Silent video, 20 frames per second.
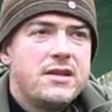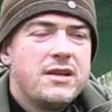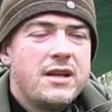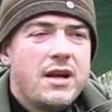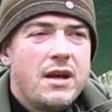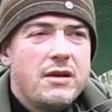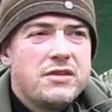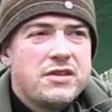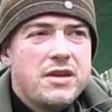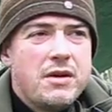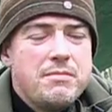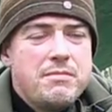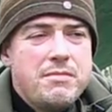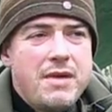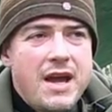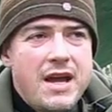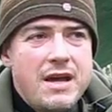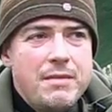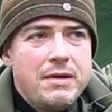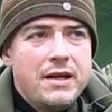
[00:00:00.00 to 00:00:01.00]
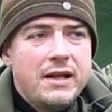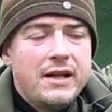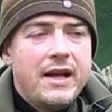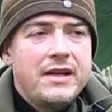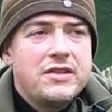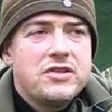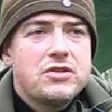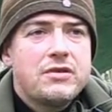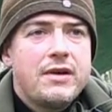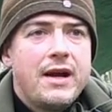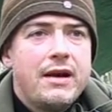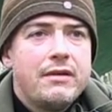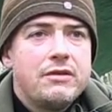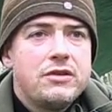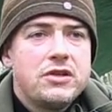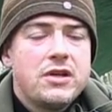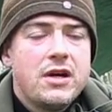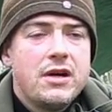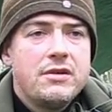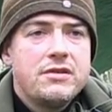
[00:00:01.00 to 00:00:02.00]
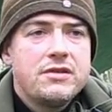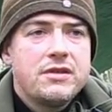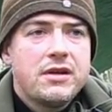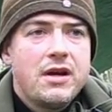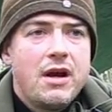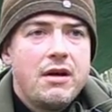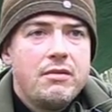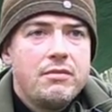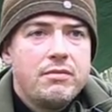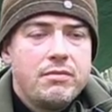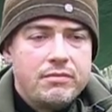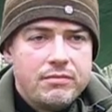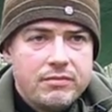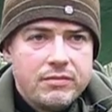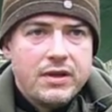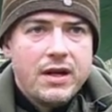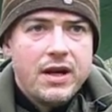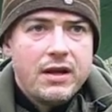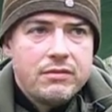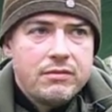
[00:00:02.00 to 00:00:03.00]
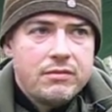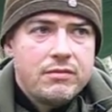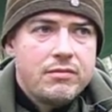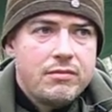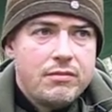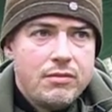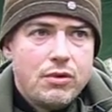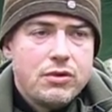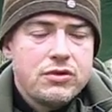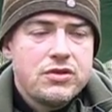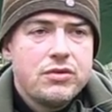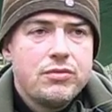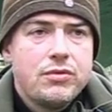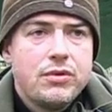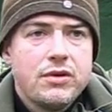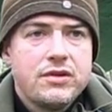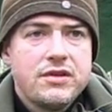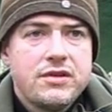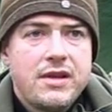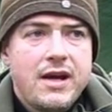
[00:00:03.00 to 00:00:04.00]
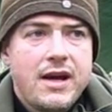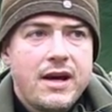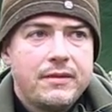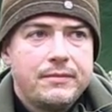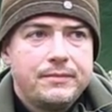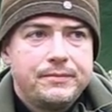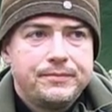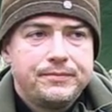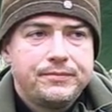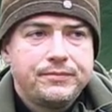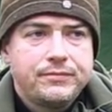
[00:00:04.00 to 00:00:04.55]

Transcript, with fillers: you know, so maybe Les Stroud shows go, you know, more towards that.